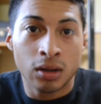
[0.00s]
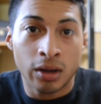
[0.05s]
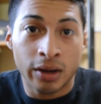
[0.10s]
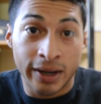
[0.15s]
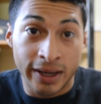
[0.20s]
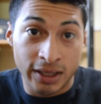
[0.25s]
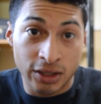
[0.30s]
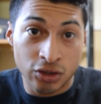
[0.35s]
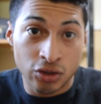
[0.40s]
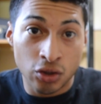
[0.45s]
All
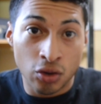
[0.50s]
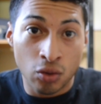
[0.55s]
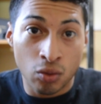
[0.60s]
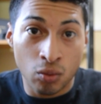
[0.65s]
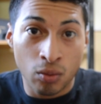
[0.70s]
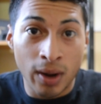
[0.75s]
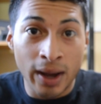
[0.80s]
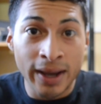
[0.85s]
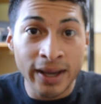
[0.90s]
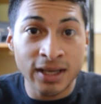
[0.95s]
right. So
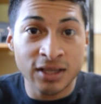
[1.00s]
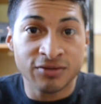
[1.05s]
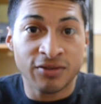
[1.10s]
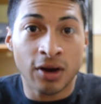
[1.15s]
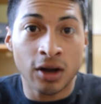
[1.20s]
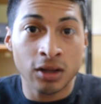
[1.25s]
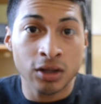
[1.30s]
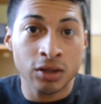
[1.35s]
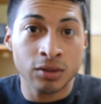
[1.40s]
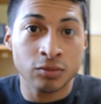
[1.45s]
why is
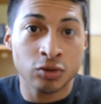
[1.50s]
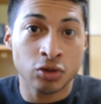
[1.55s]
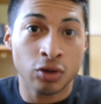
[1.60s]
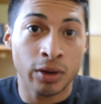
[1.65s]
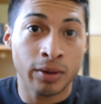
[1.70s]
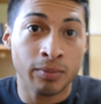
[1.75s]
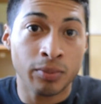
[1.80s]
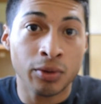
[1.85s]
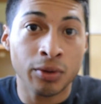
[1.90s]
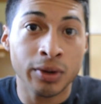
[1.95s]
volume
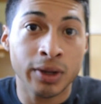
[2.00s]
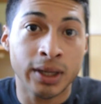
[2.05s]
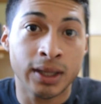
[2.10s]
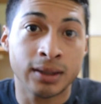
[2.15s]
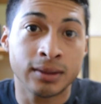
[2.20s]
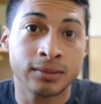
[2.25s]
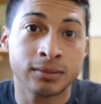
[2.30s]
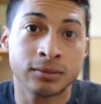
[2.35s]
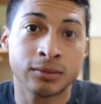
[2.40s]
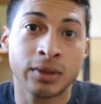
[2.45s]
so
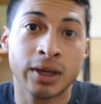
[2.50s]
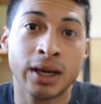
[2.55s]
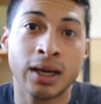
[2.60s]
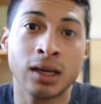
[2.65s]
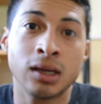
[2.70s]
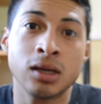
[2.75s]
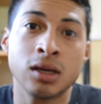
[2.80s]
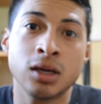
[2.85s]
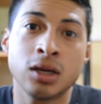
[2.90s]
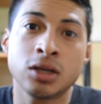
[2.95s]
important?
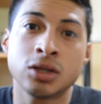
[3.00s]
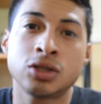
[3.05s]
Okay.